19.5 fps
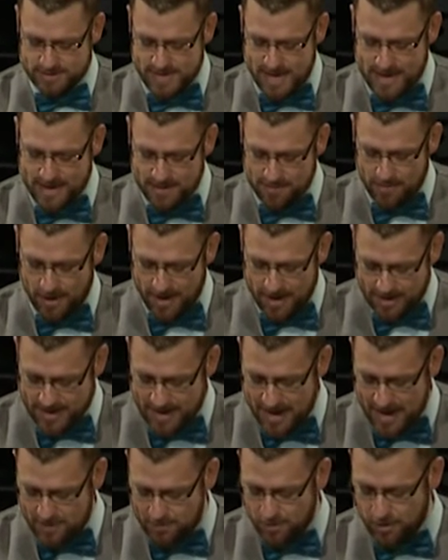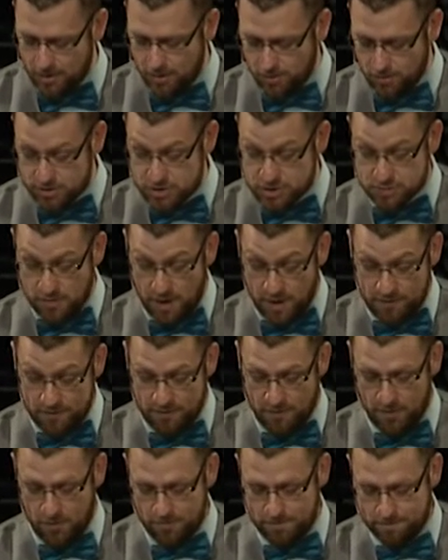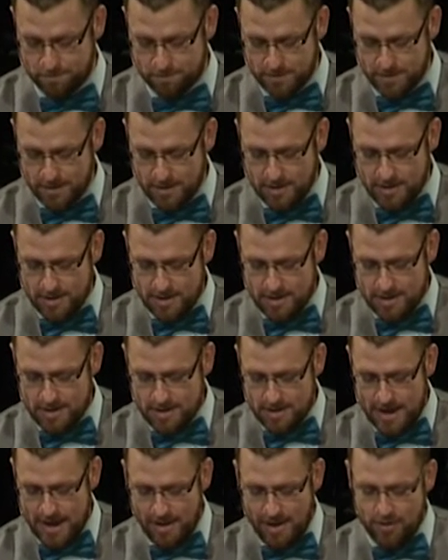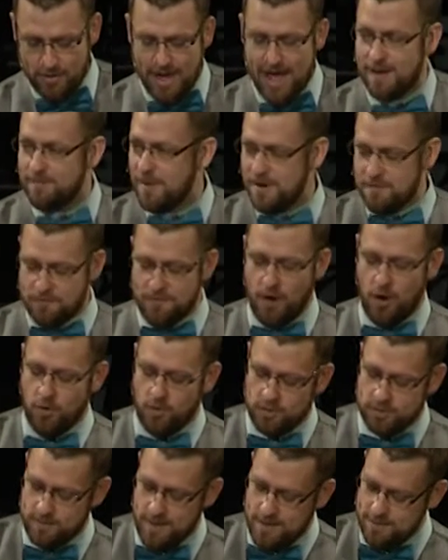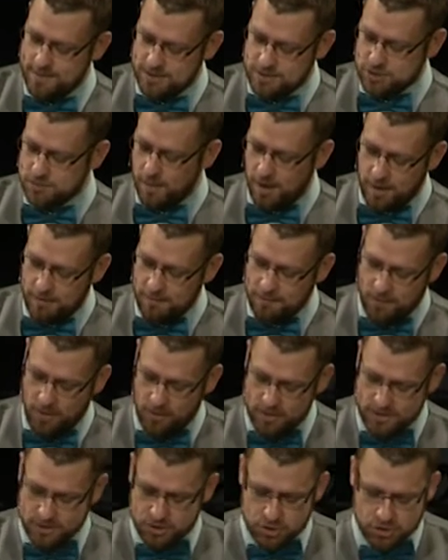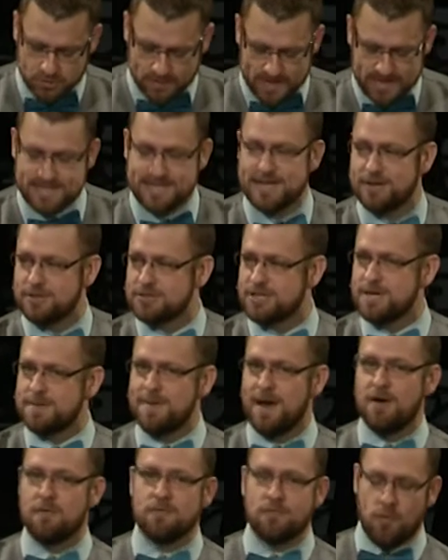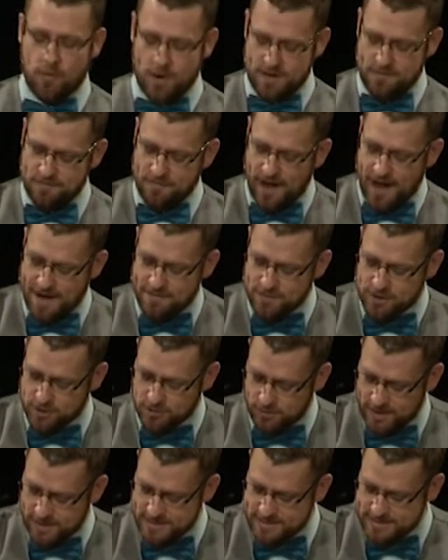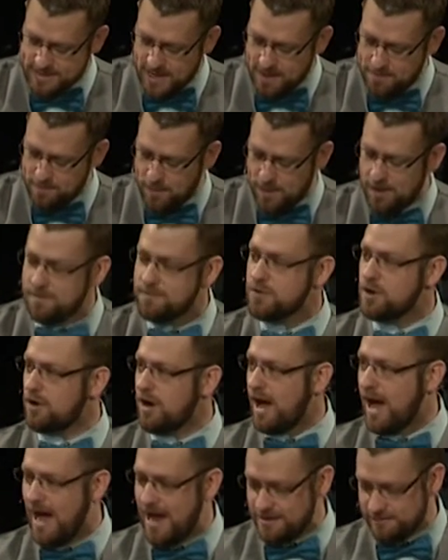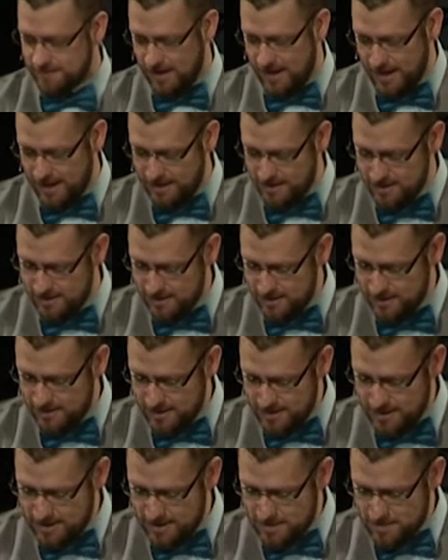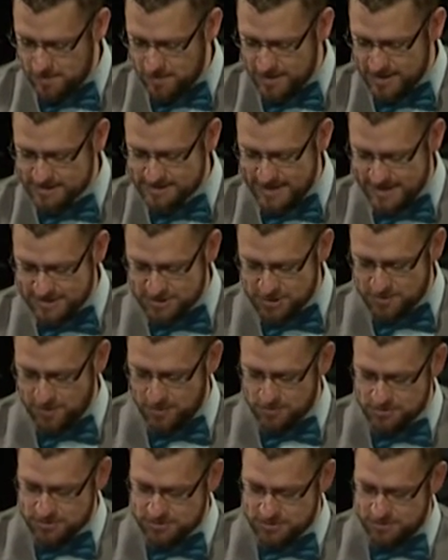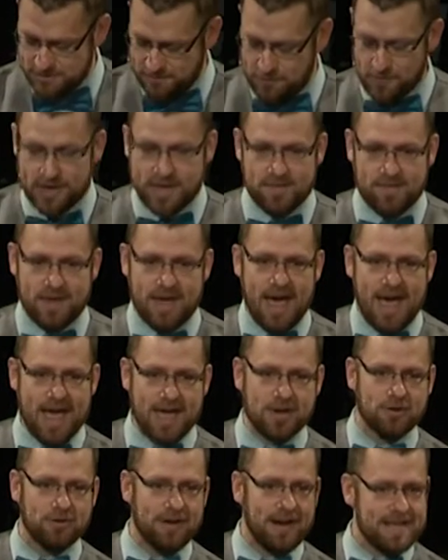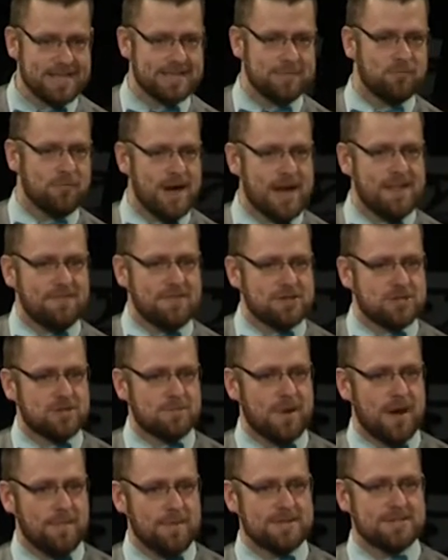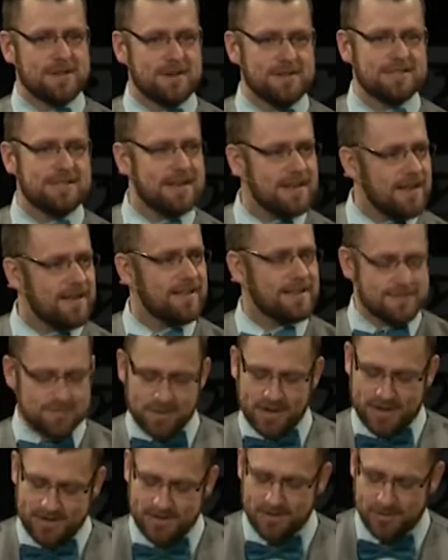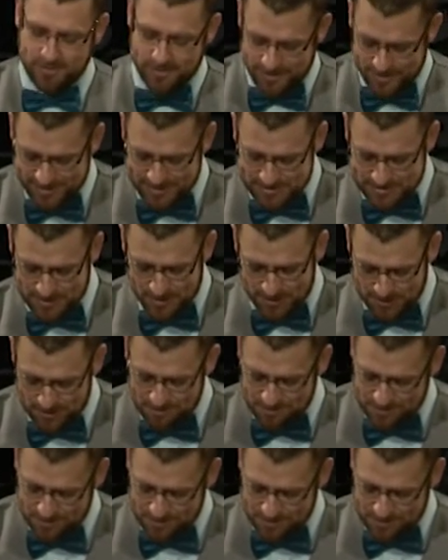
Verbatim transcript: taken by a camera or a smartphone. Now, I don't have my phone with me, but a smartphone is usually tilted about 45 degrees above your eye line because that's the most forgiving angle. And as I'm reading this, you're probably starting to say, Yeah, that's what I do. So